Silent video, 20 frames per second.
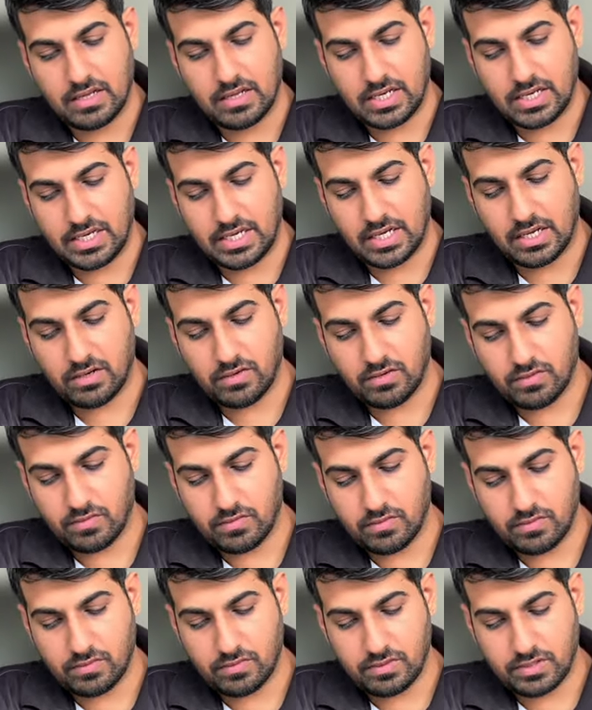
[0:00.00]

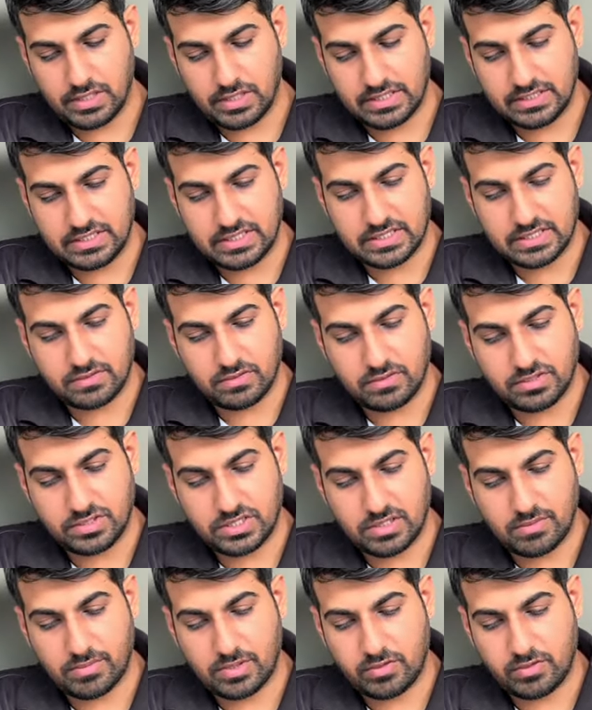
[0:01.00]
Now in this
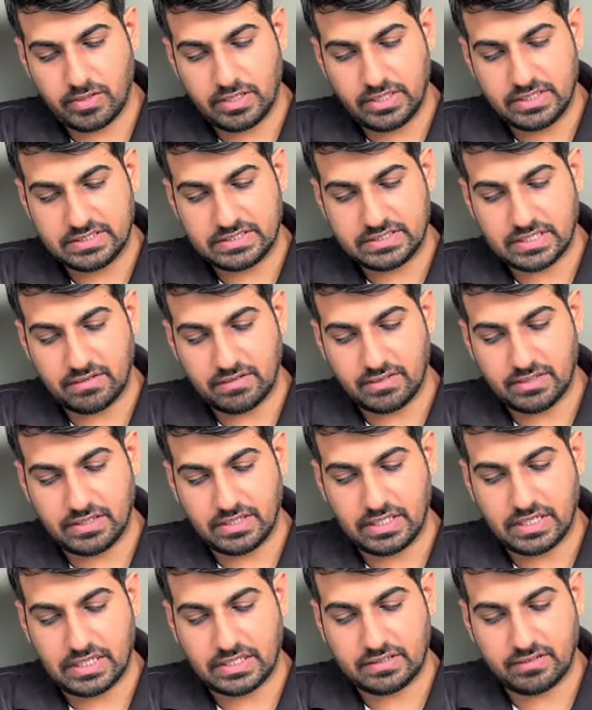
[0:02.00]
question number 27,
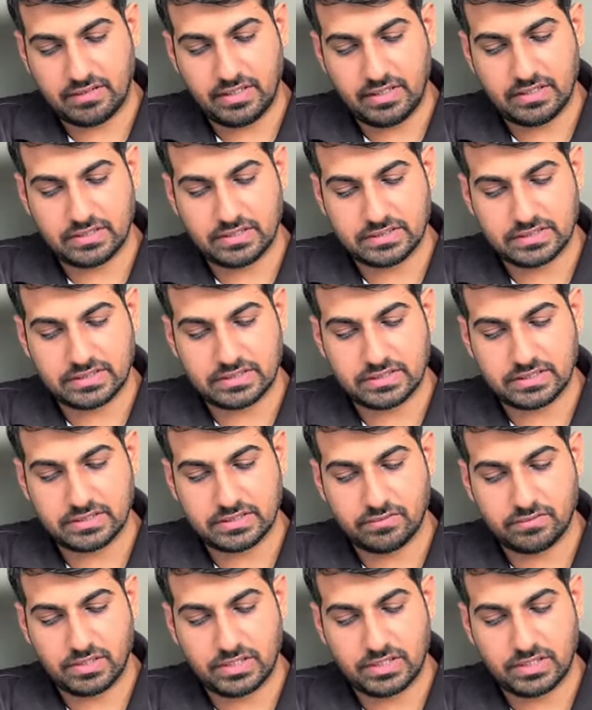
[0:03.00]
there are 3 resistors.